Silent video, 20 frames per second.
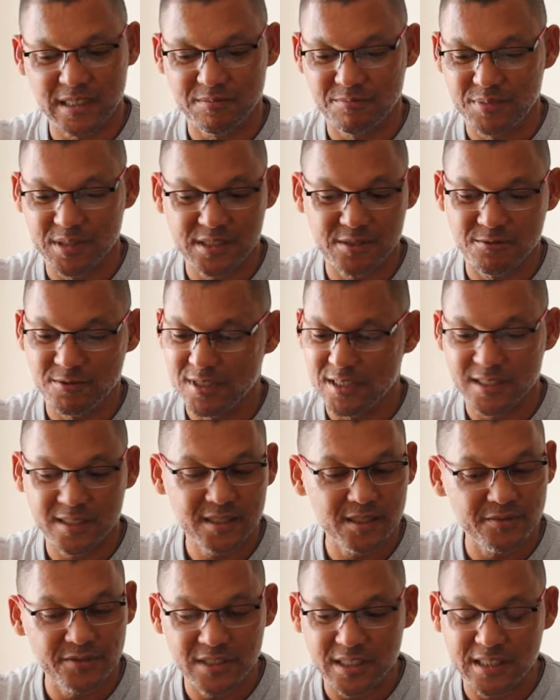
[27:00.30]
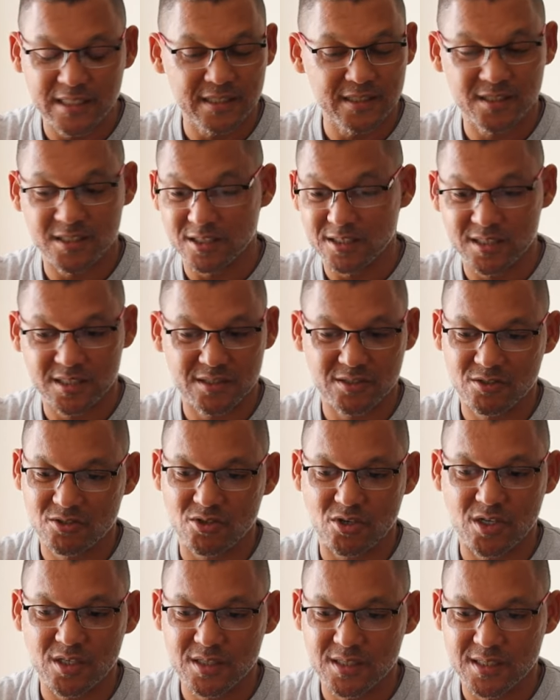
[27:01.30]
I'm busy with an activity, and it just
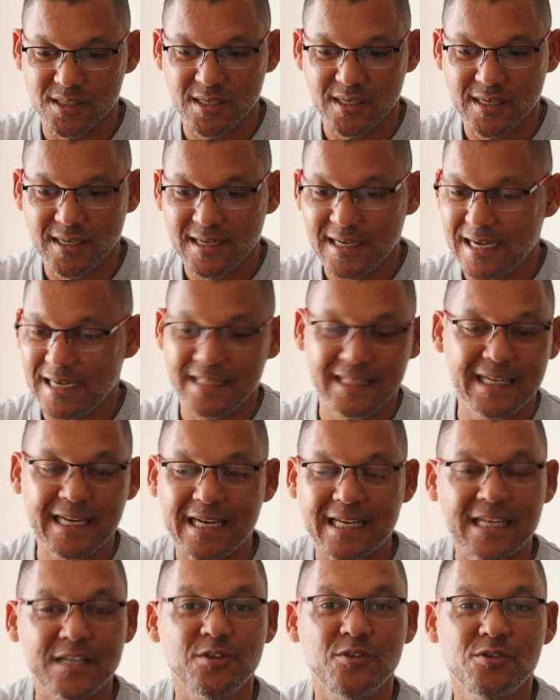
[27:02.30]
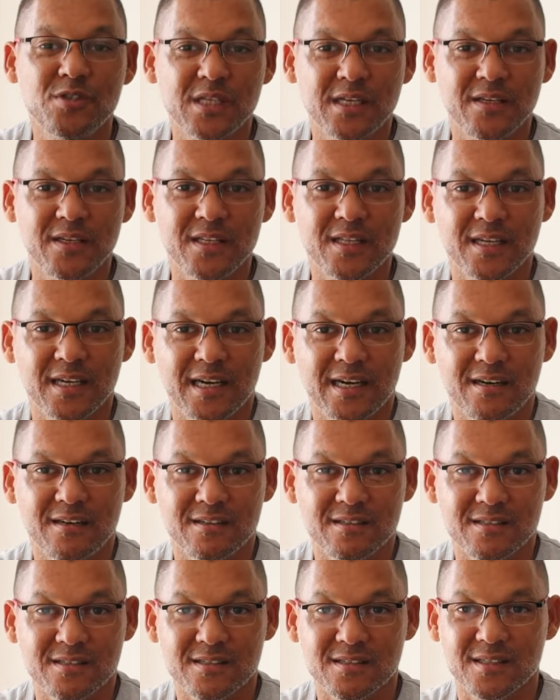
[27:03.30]
starts. And then I can use anything
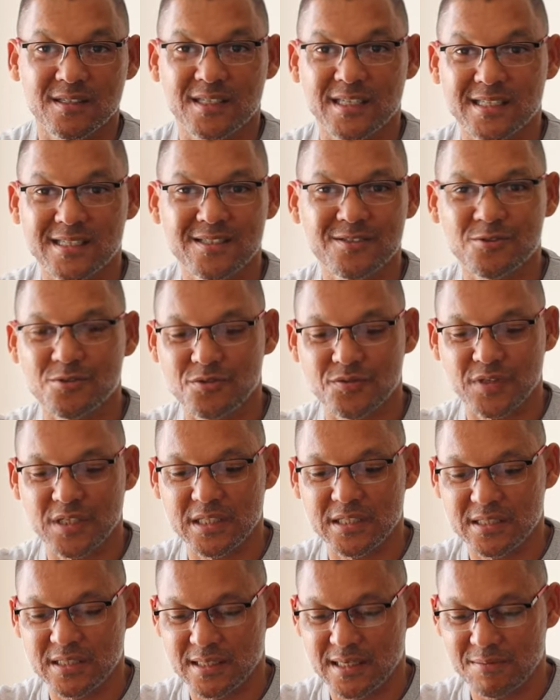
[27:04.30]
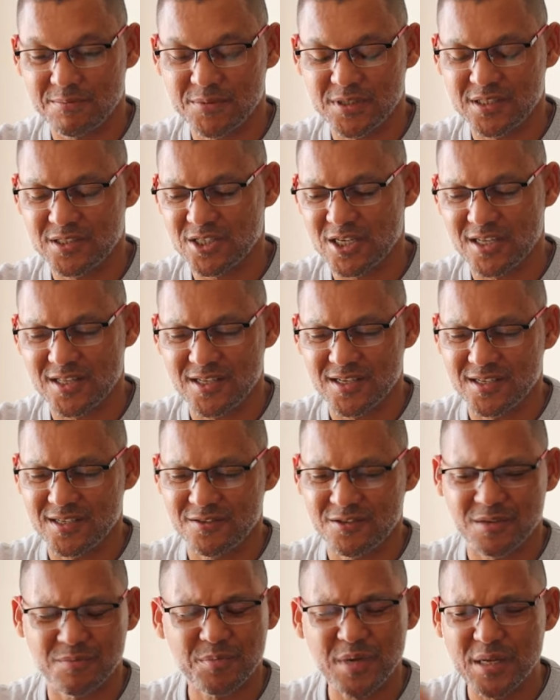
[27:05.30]
else. It doesn't sort of interrupt each other.
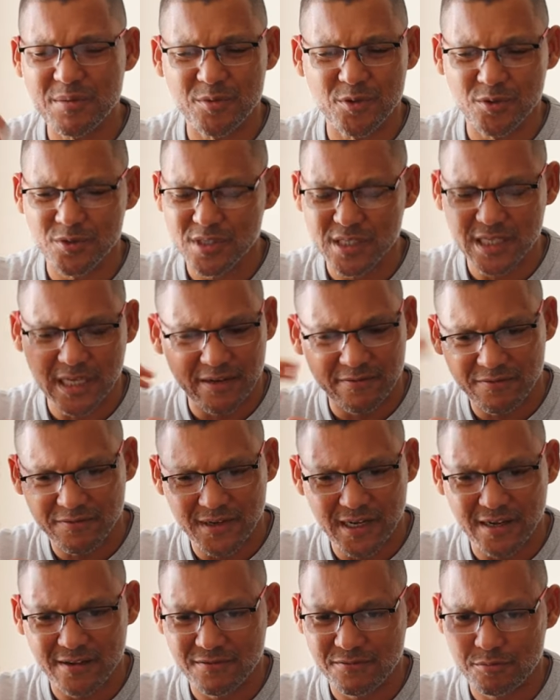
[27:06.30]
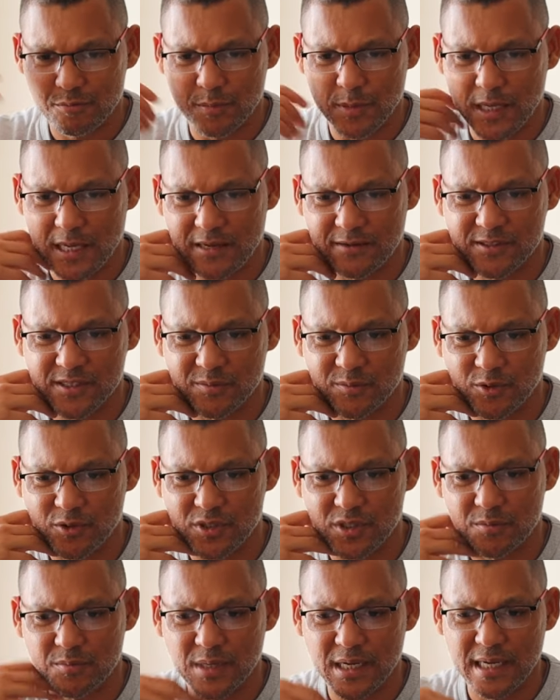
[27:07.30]
You can play music. I've had some
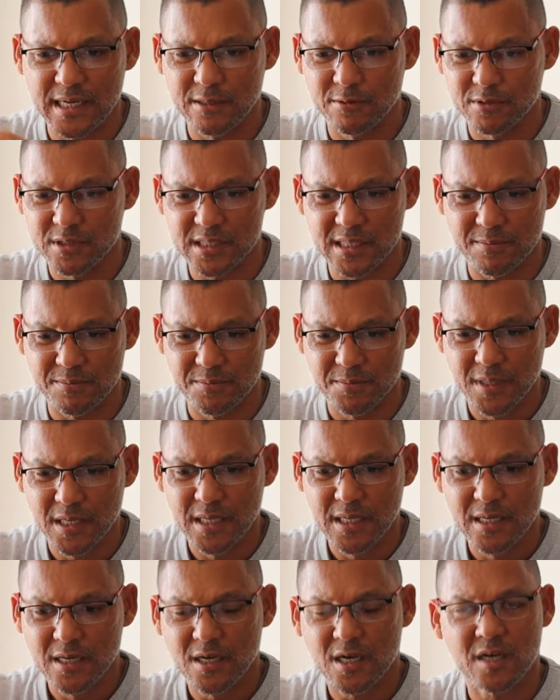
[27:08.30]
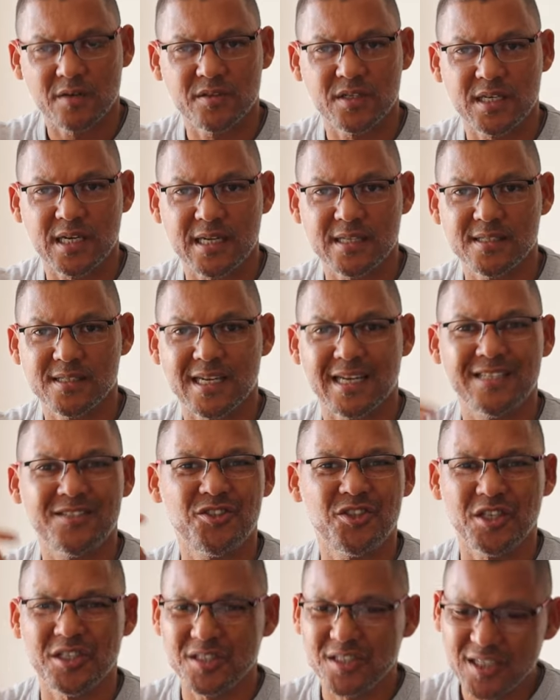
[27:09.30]
music playing with some other runs. I
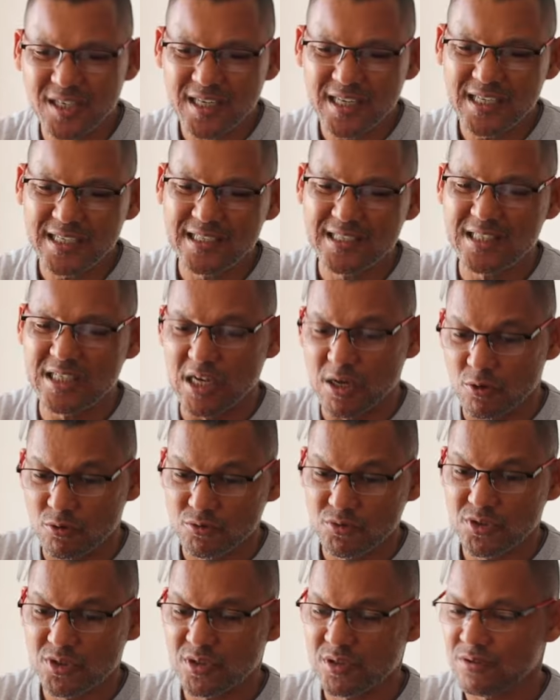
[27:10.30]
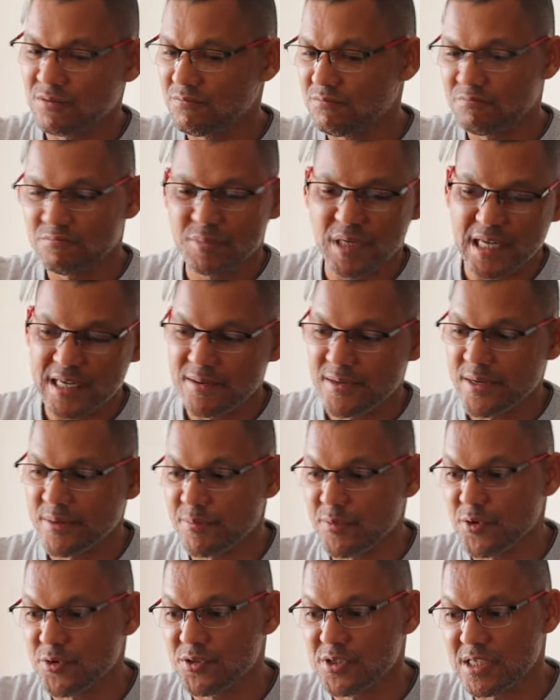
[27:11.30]
generally don't play any
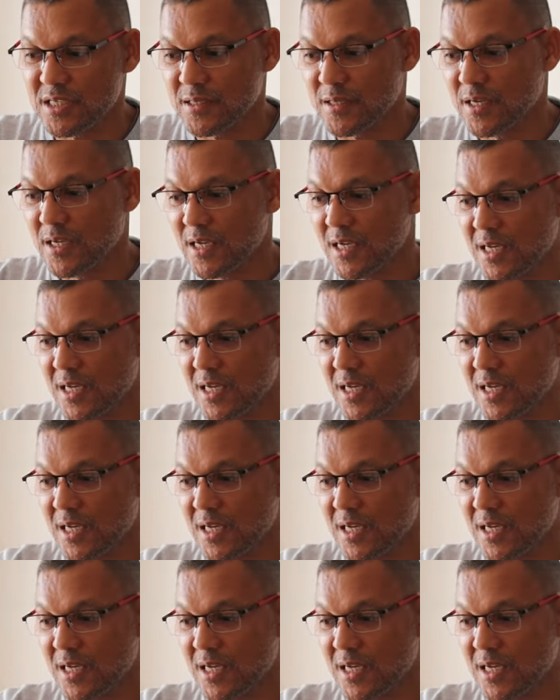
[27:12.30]
music.